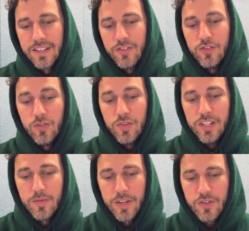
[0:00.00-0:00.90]
you
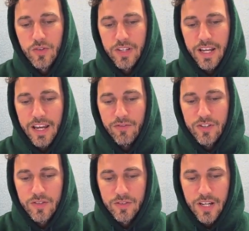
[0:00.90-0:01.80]
need to make sure that
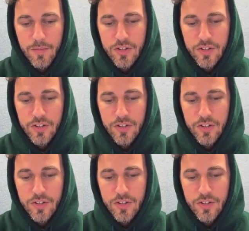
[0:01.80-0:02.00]
every single time